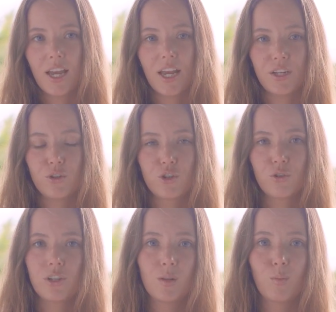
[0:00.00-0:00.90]
And you
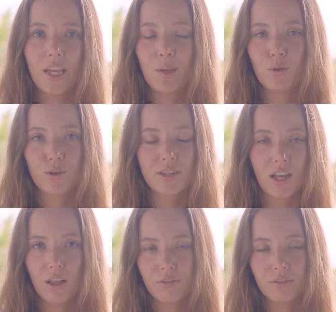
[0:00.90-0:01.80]
should not blame
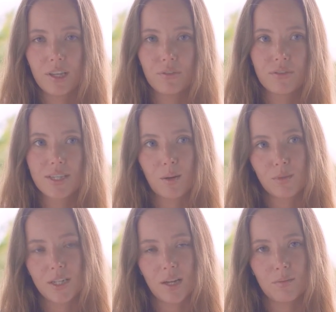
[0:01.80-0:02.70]
yourself if
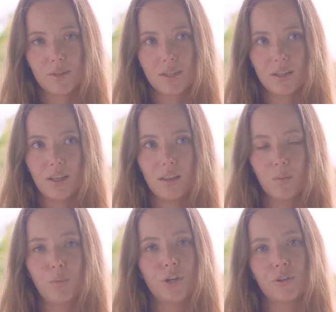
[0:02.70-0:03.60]
sometimes in the
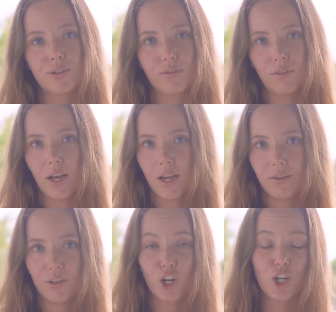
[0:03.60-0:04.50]
periods of
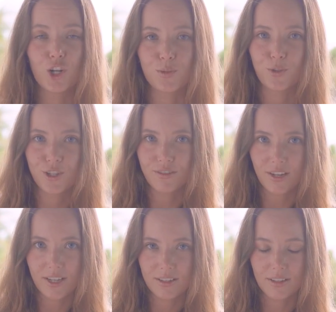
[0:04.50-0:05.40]
life you're not
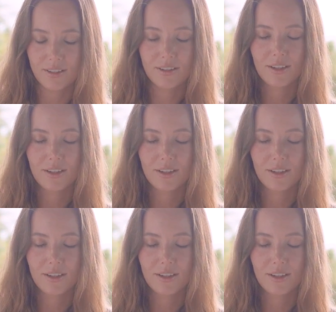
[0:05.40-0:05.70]
motivated.